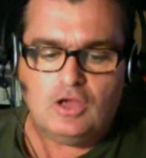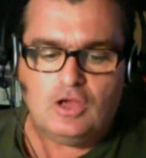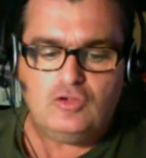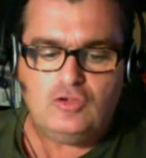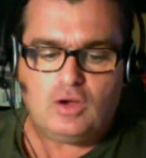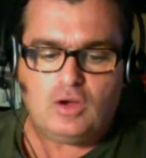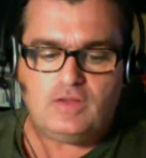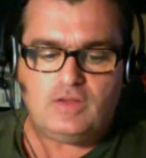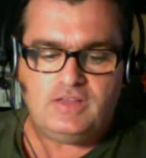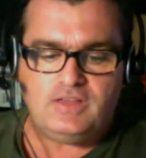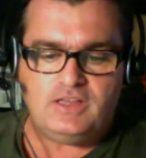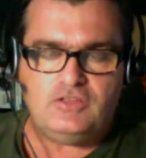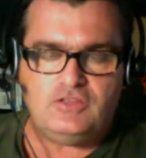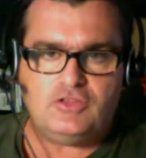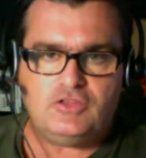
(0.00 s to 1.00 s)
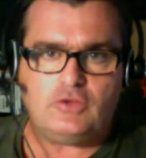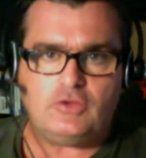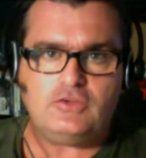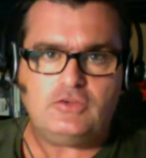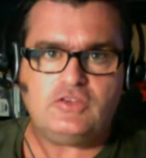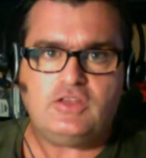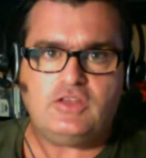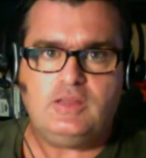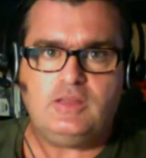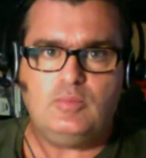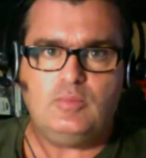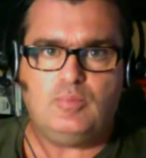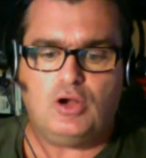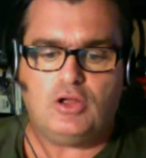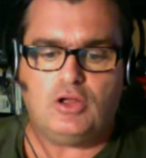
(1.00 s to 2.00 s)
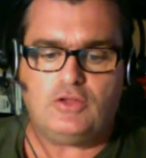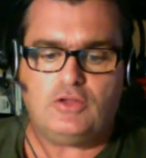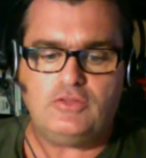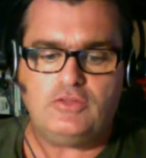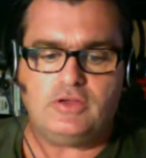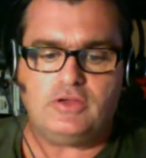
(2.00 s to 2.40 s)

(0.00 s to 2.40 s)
You are living in Gdańsk in Poland,